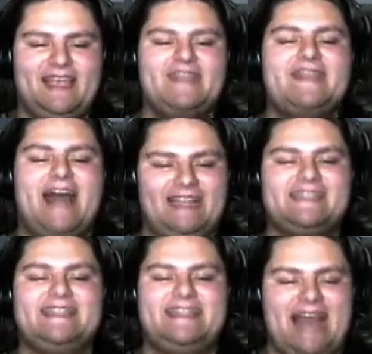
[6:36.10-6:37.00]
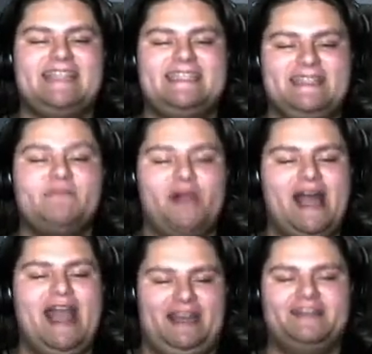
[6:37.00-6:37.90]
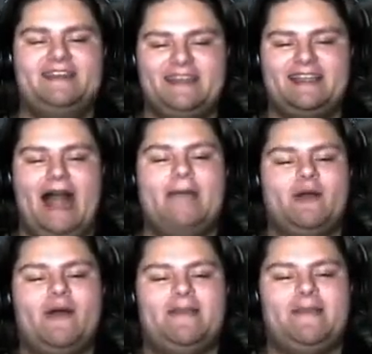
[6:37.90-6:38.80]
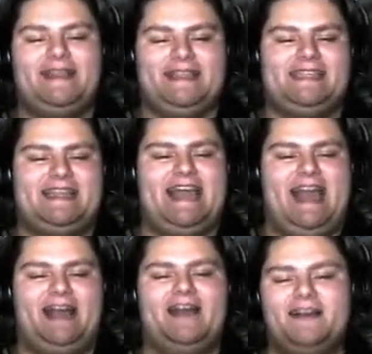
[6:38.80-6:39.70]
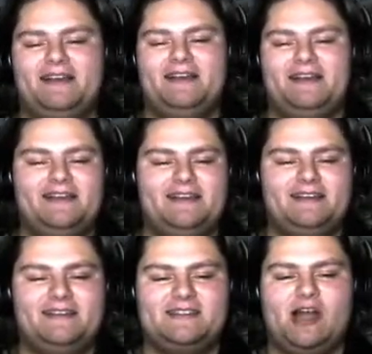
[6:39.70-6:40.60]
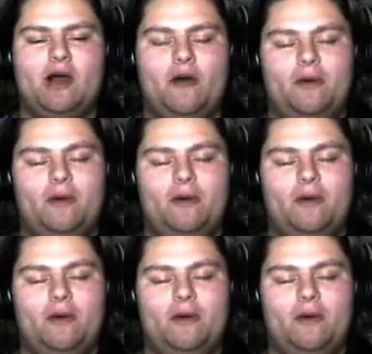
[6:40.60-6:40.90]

That is the plan. I'm going to make this a thing. So.